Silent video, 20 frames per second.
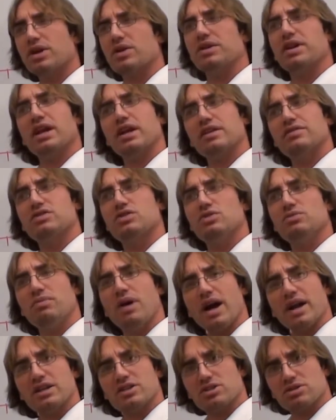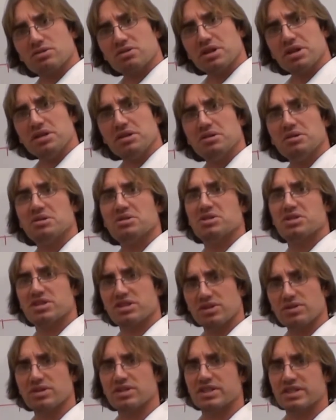or negative 2 minus 3,
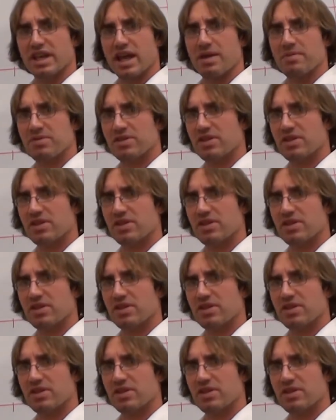still the same